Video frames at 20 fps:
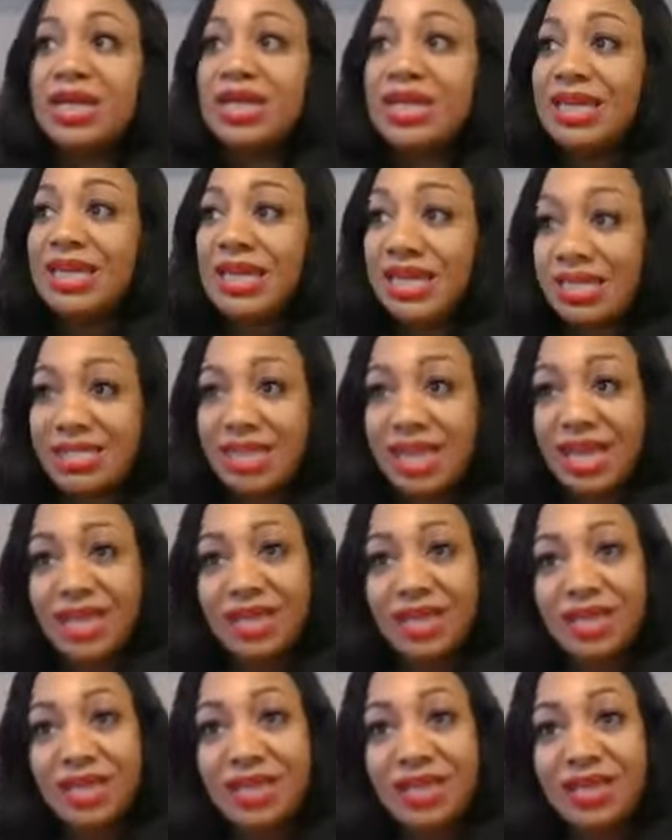He's taking
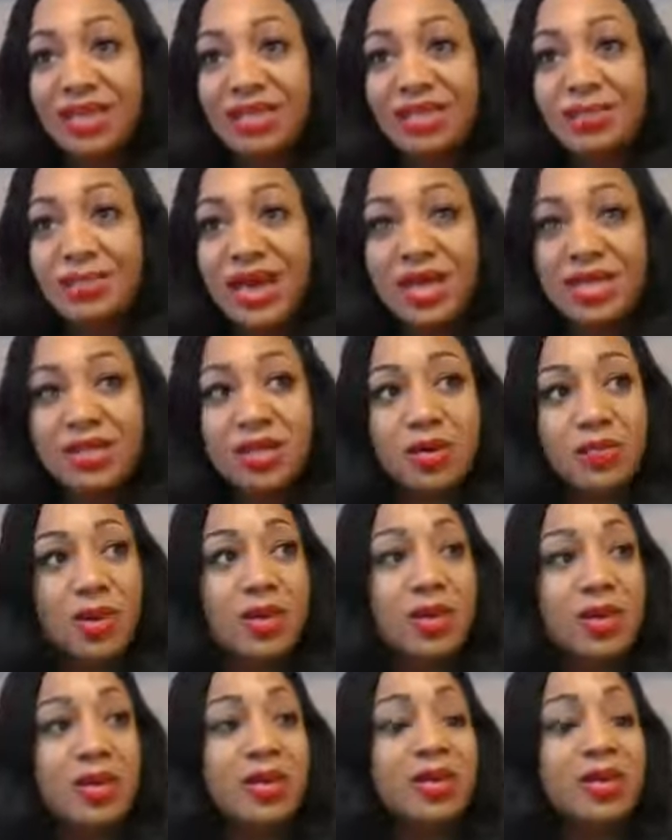the kids to basketball.